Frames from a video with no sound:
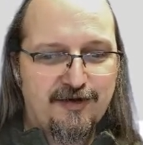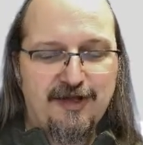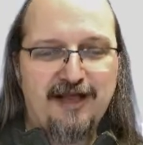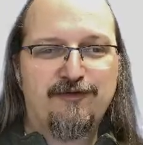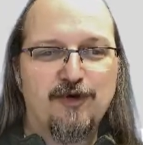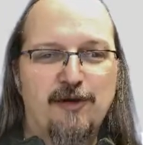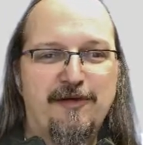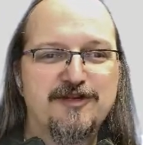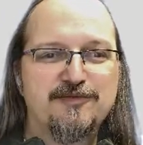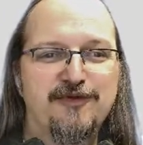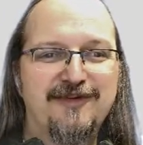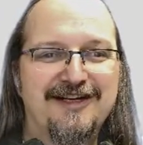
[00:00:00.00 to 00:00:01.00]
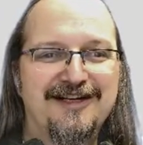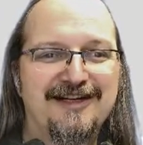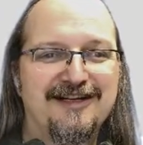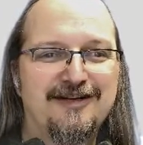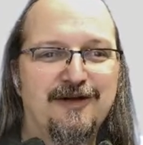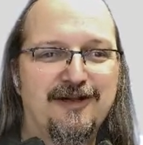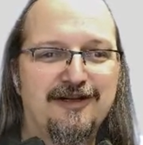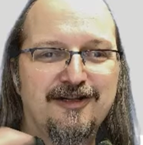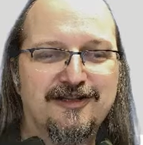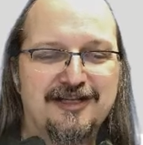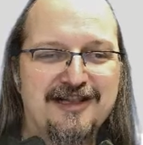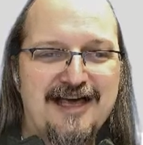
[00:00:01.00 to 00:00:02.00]
if the robot is moving to
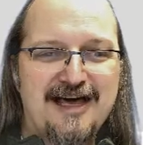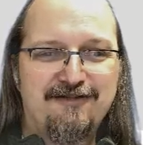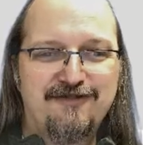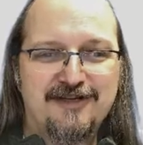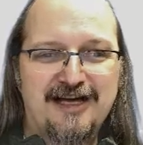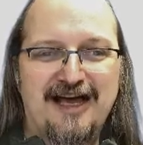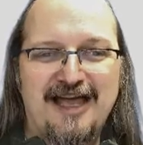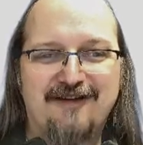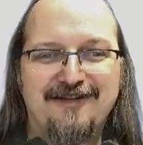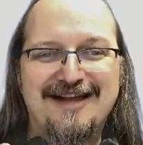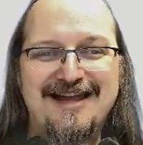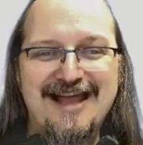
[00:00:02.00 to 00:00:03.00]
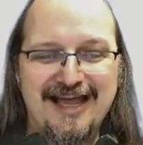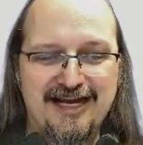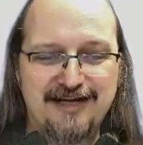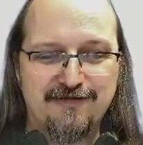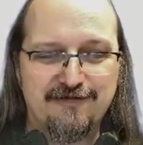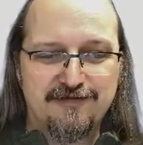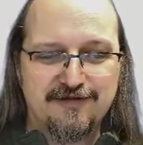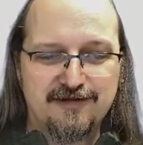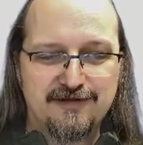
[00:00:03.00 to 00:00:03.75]
the left, I have a negative.